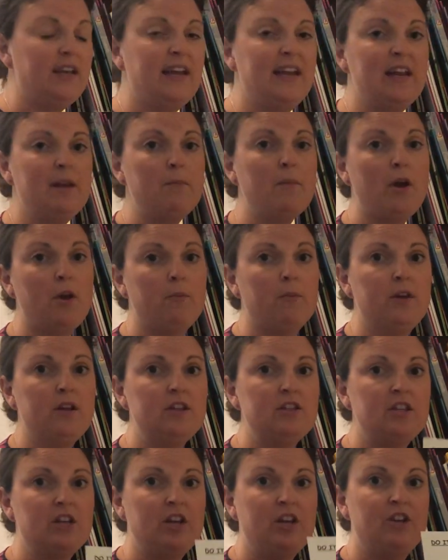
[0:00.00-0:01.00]
in a
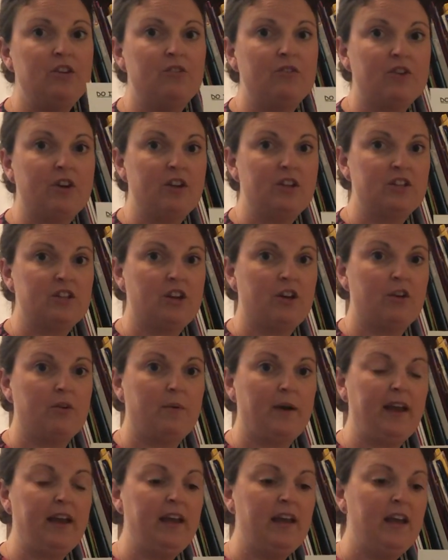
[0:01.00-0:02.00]
moment you're going to go
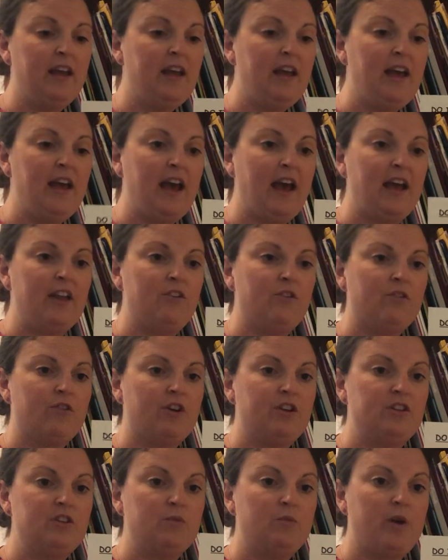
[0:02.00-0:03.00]
away and you're
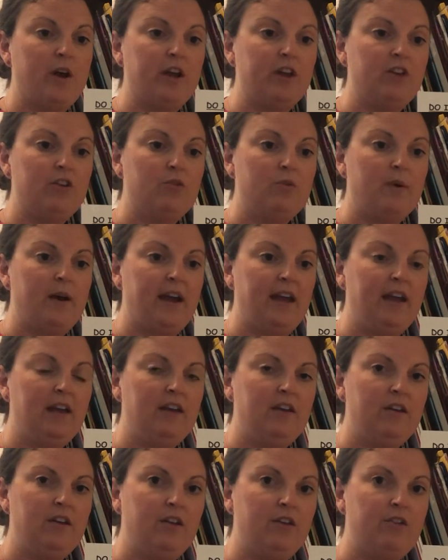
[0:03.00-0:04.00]
going to work your
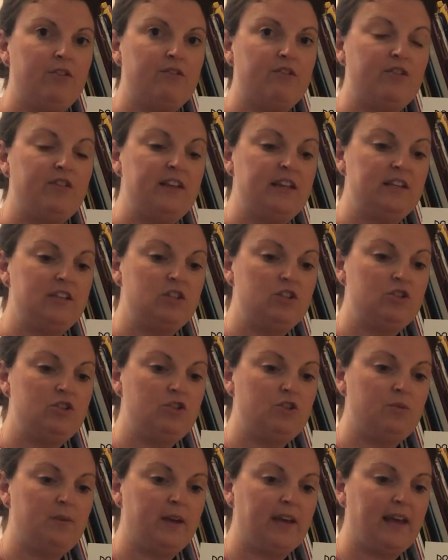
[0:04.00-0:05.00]
way through these
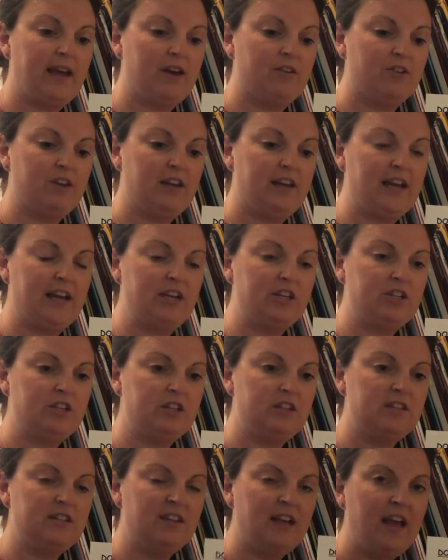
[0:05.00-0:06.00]
do it
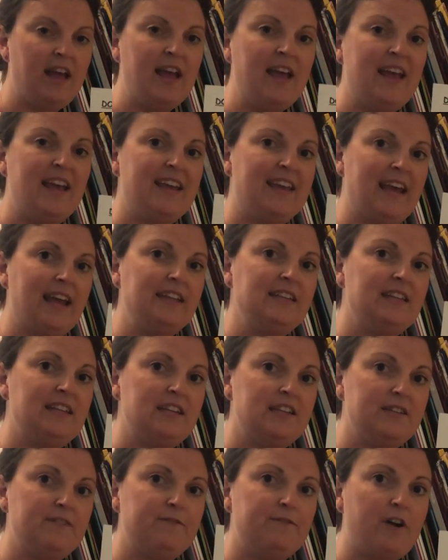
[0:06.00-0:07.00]
calculations,
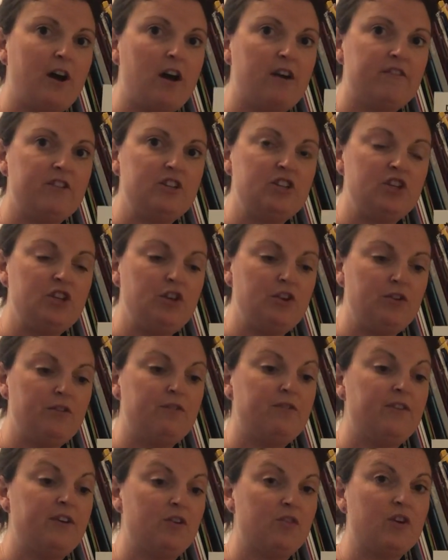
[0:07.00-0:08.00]
getting as far as
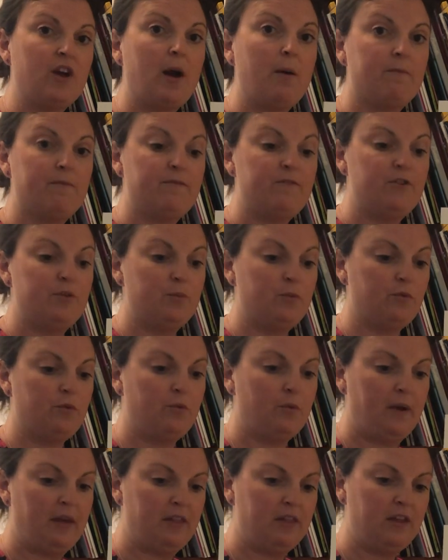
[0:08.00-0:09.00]
you feel
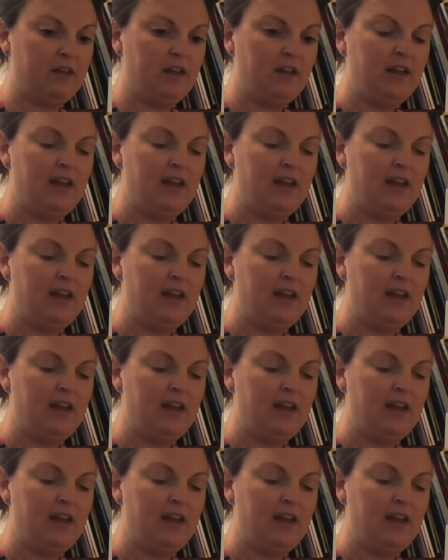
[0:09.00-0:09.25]
comfortable with.